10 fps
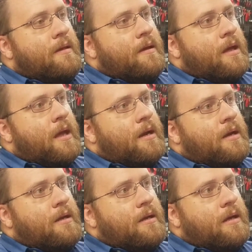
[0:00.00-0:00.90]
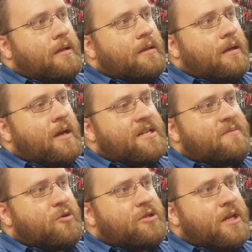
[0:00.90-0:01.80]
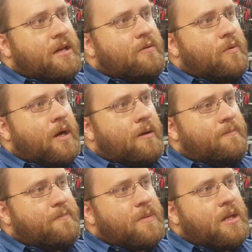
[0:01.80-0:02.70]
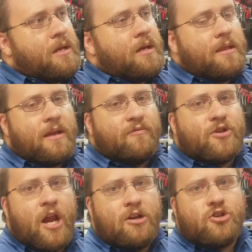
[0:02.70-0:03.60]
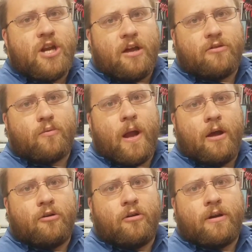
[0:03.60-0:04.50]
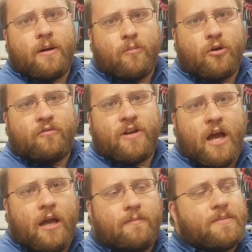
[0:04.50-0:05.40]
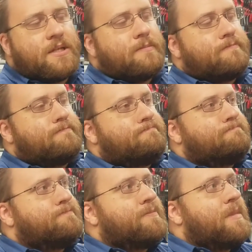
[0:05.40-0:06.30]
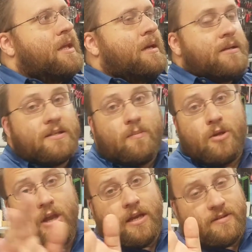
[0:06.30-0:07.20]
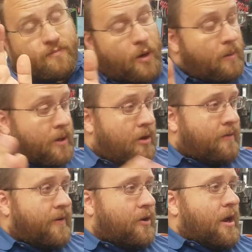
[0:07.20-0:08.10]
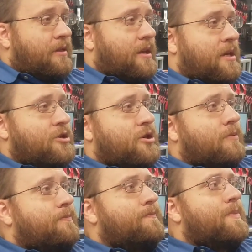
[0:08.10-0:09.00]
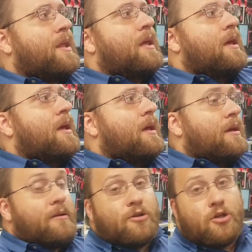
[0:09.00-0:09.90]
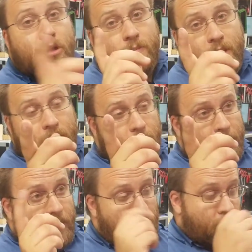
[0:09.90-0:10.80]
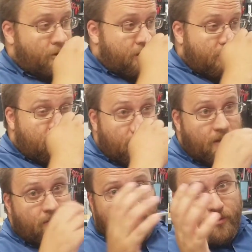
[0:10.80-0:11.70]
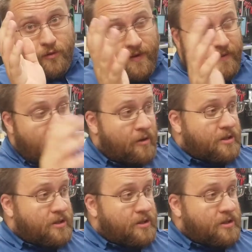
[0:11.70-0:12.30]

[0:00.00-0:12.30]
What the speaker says: And the customer said, well, they've changed out the router a number of times. Some of you guys have probably already figured out the issue. Took me a little bit longer. It took me 4 or 5 hours.